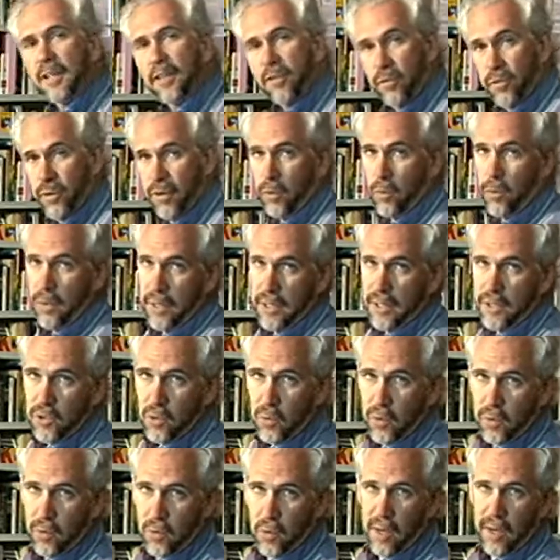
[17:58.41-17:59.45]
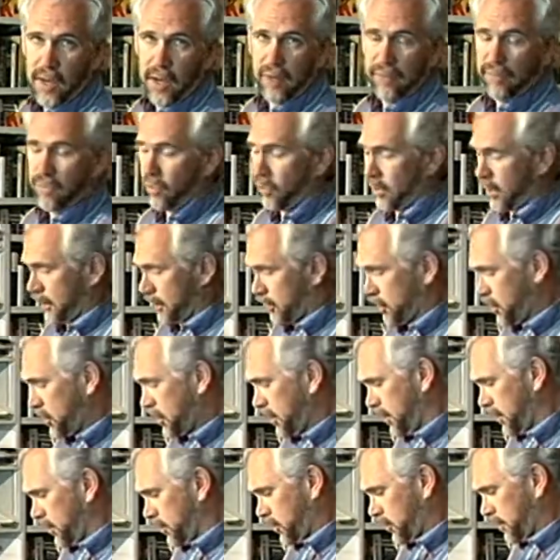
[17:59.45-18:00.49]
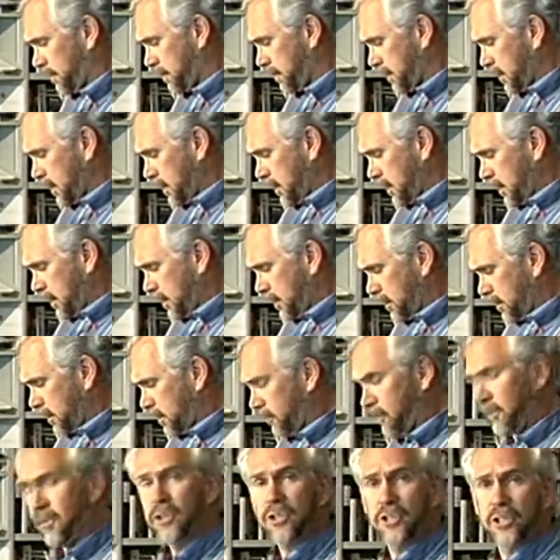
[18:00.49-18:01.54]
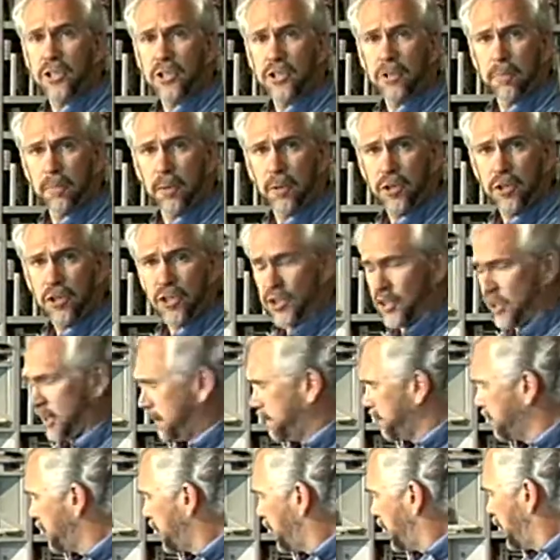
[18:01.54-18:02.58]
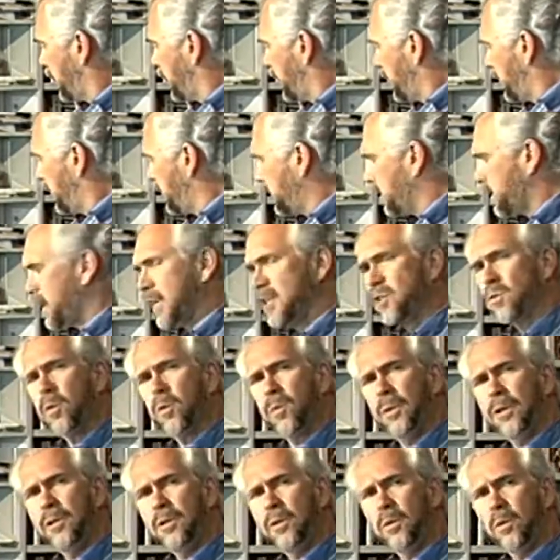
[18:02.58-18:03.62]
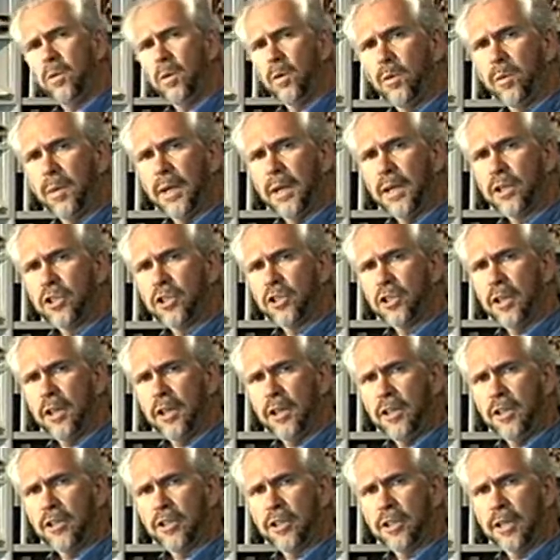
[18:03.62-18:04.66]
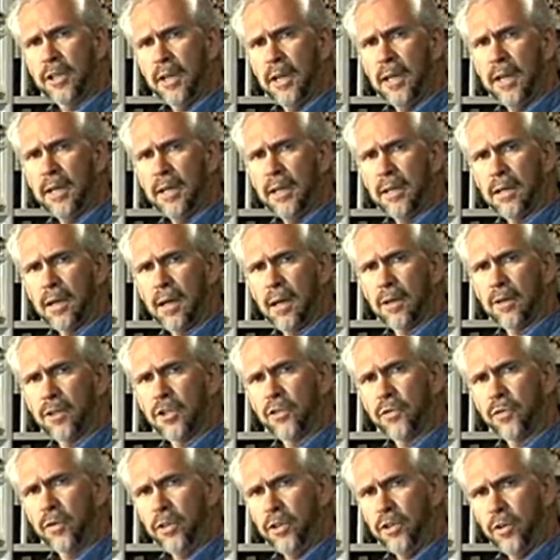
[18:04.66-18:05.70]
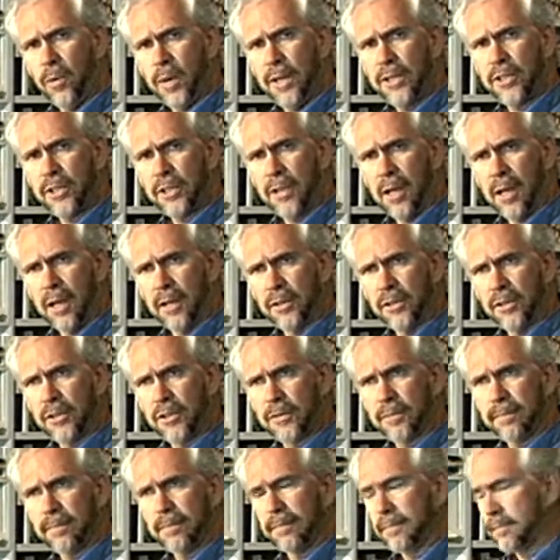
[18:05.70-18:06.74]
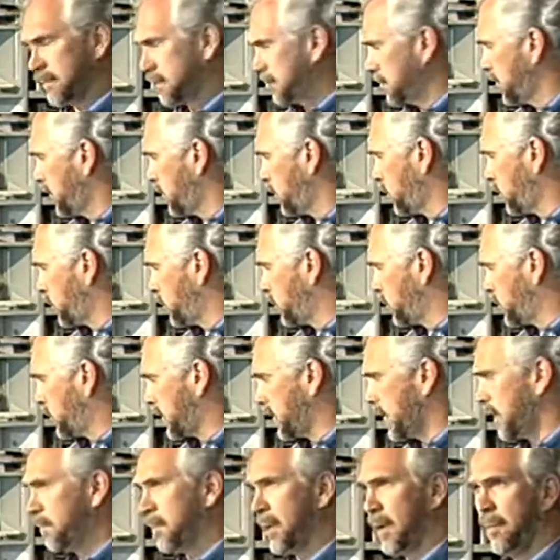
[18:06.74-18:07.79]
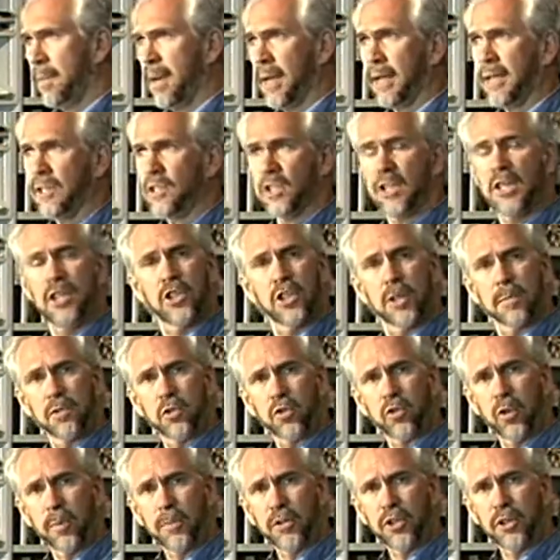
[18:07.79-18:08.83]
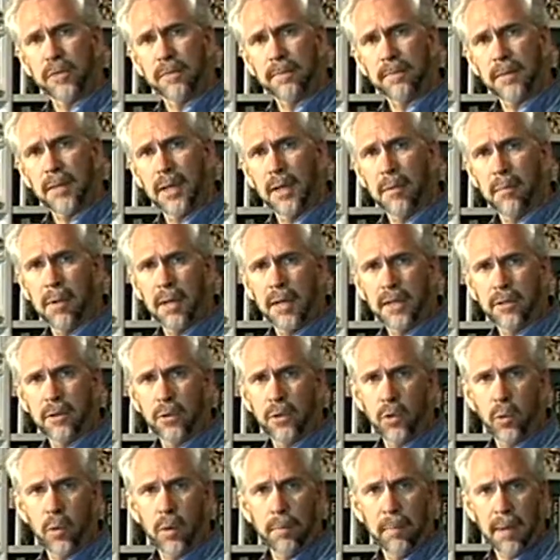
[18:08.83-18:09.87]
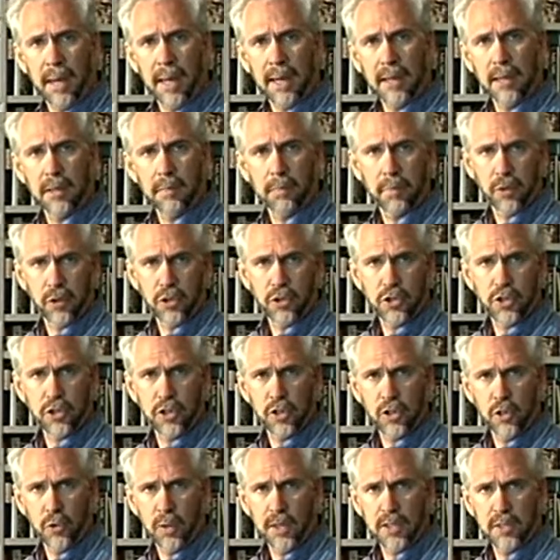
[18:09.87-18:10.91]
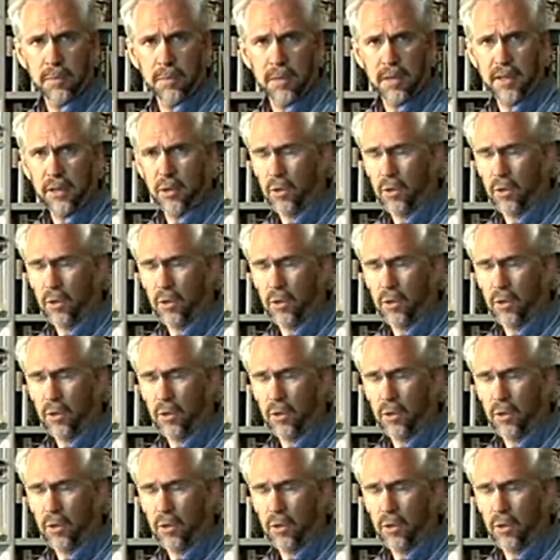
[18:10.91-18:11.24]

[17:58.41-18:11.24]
three ways to acquire foreign exchange. The first is to purchase it. That's what we do we exchange Canadian dollars for US dollars. In order to get my magazine subscription, I might go to a bank and purchase a US money